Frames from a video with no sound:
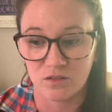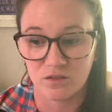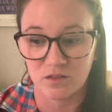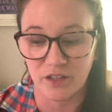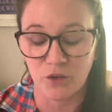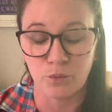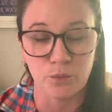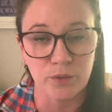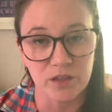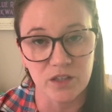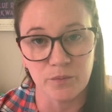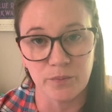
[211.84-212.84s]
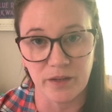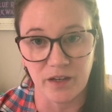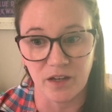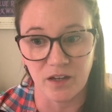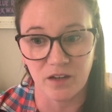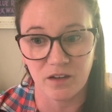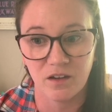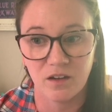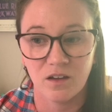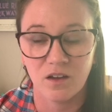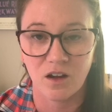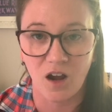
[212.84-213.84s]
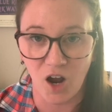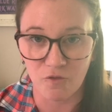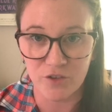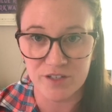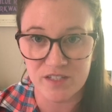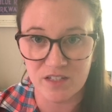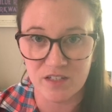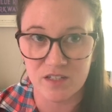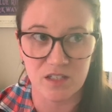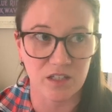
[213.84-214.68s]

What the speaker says: like really big conferences,